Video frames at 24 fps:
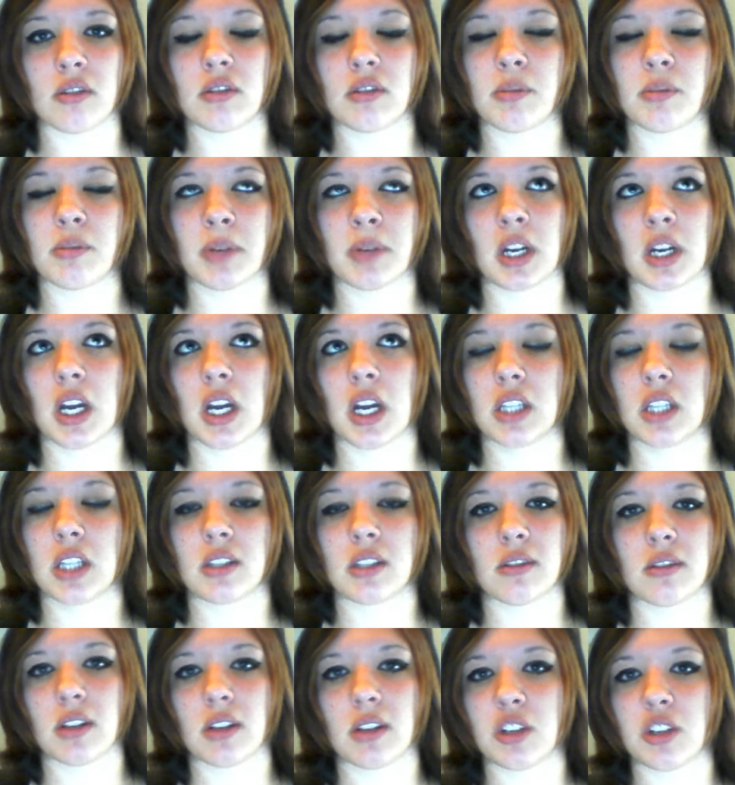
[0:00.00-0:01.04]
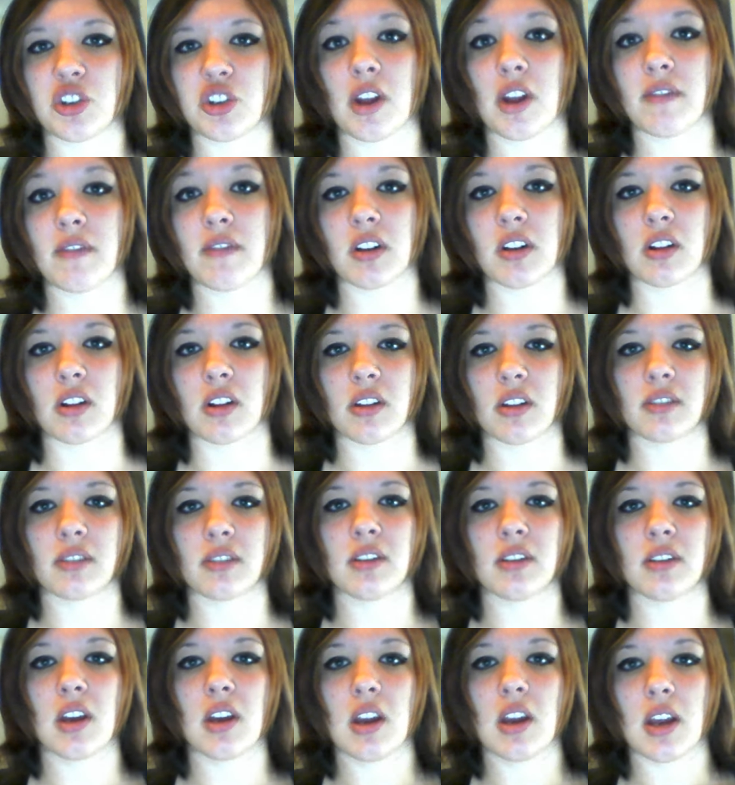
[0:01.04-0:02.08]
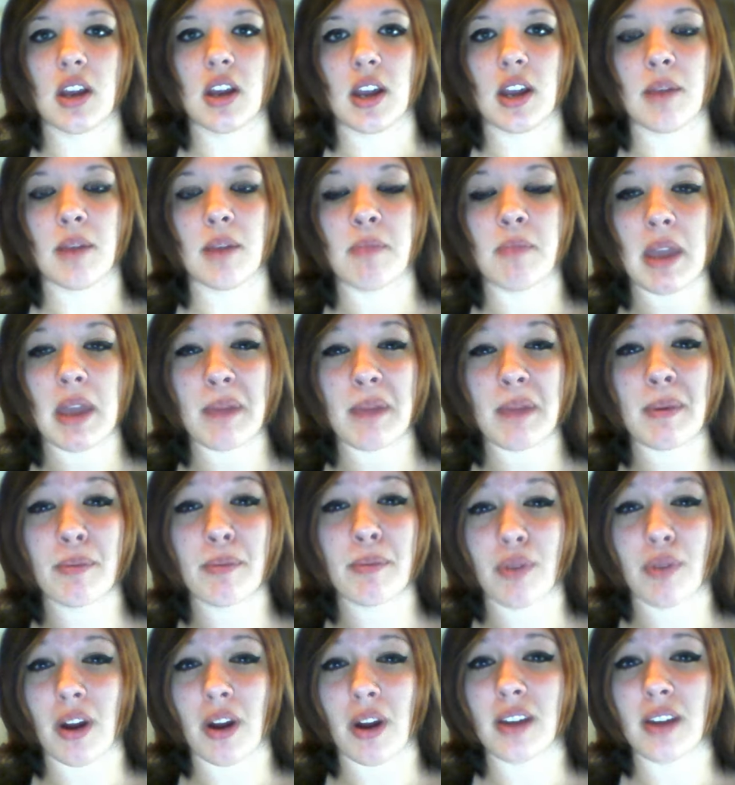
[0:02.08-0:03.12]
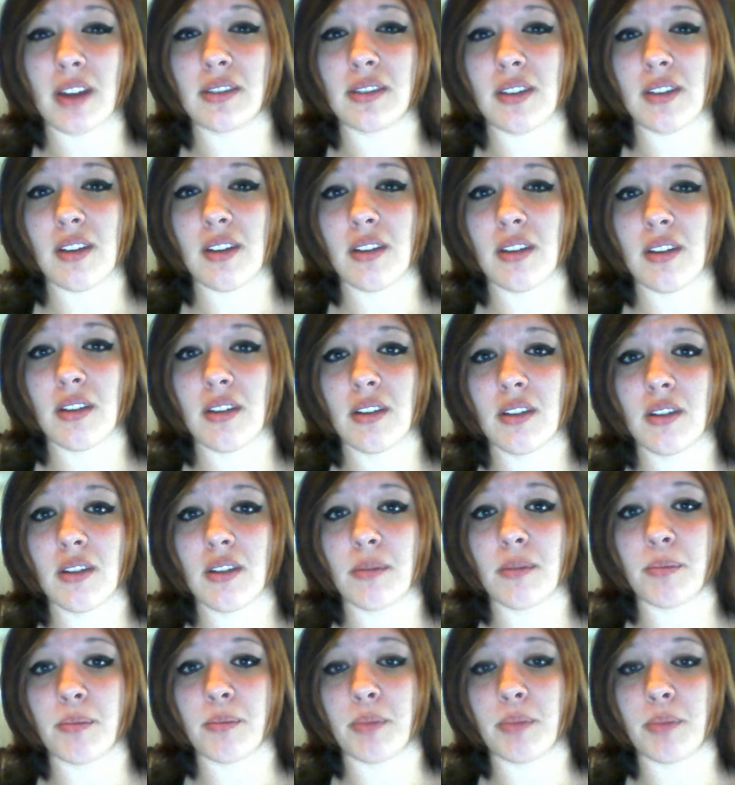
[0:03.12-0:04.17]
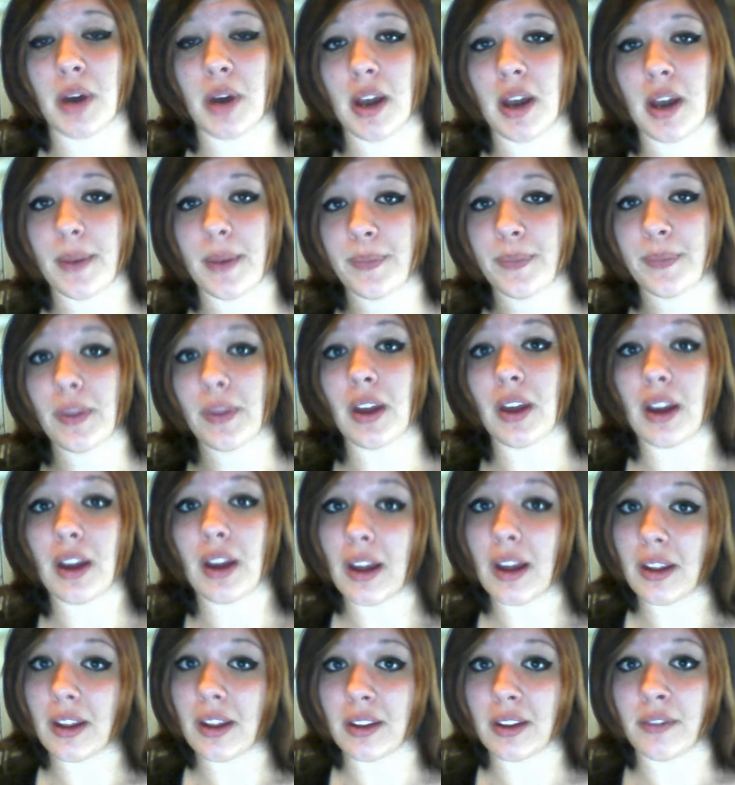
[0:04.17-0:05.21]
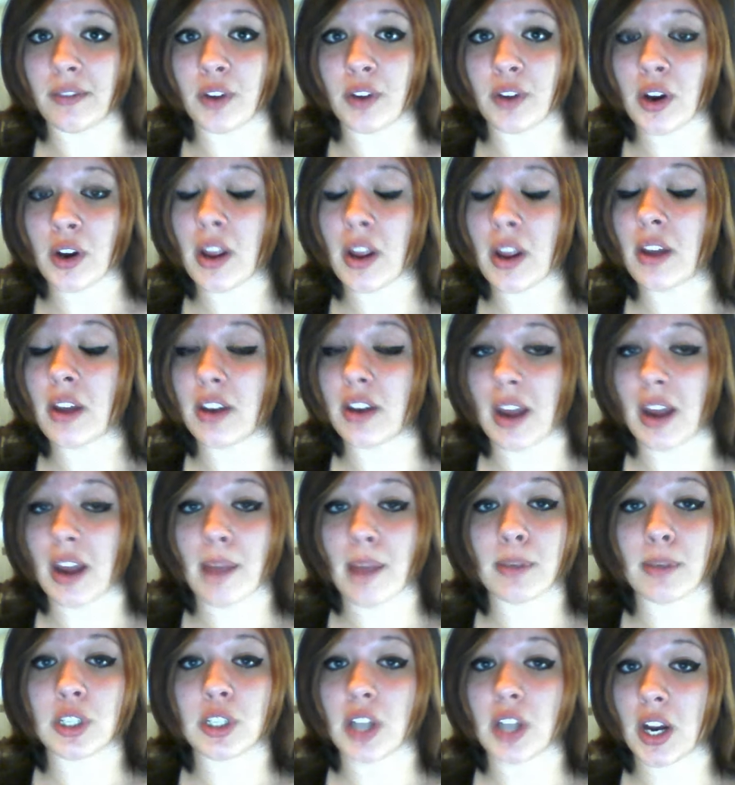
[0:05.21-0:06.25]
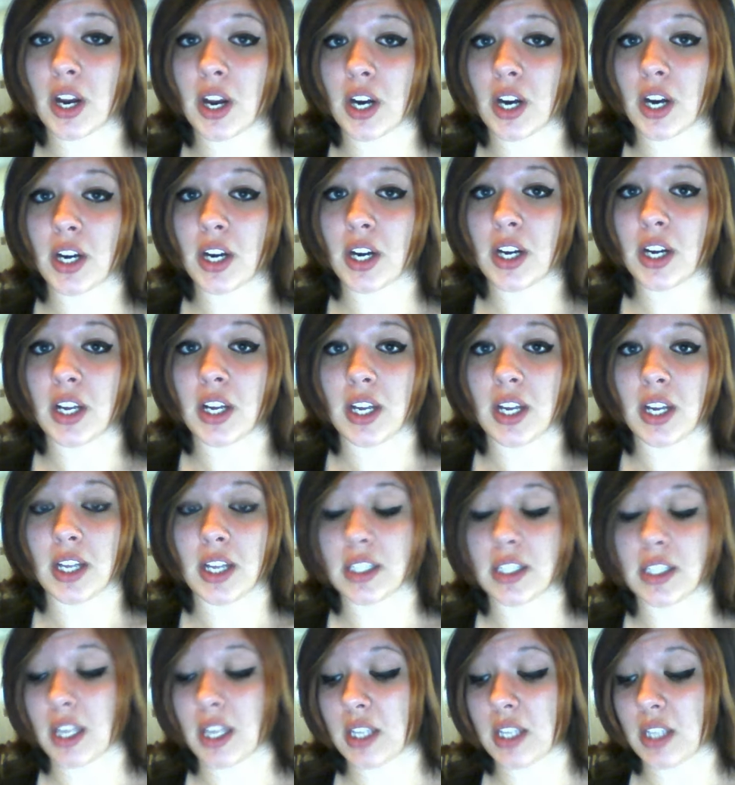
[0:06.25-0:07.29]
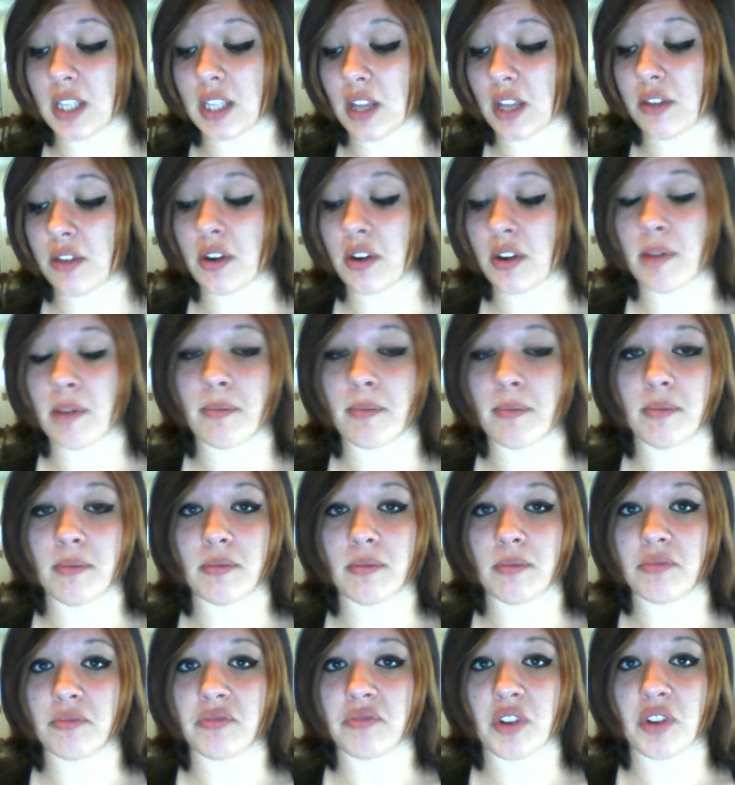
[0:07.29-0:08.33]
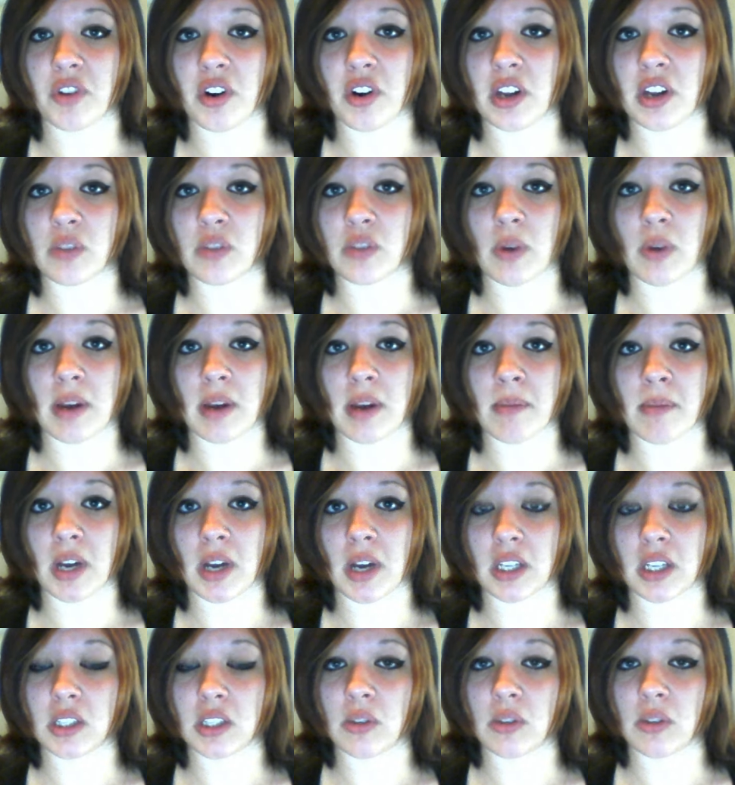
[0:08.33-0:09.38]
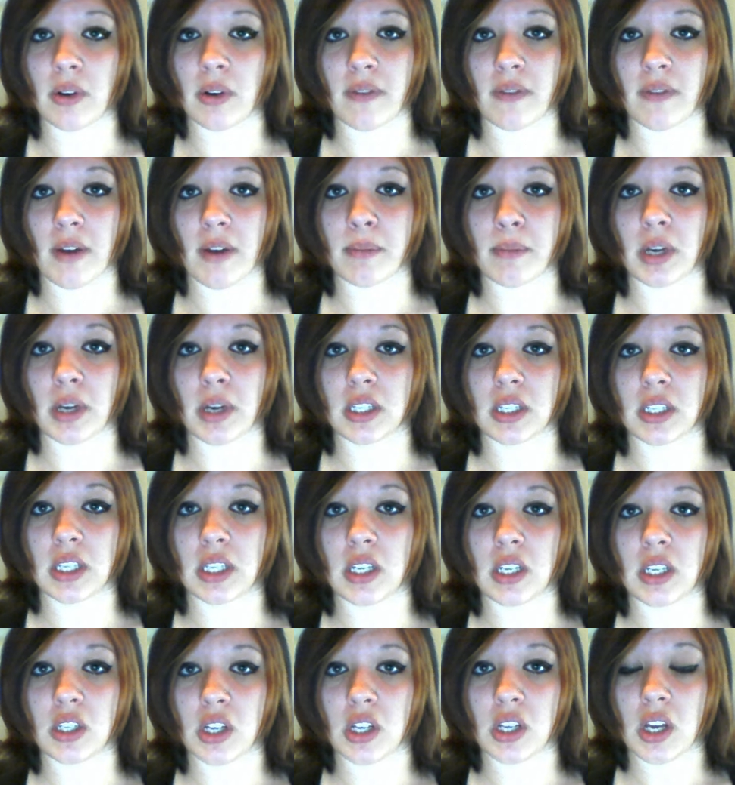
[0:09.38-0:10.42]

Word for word: Supercuts, they should have Nicholas. It may be pricey, but if you're damaged hair, it's like 30, $20, $25 each.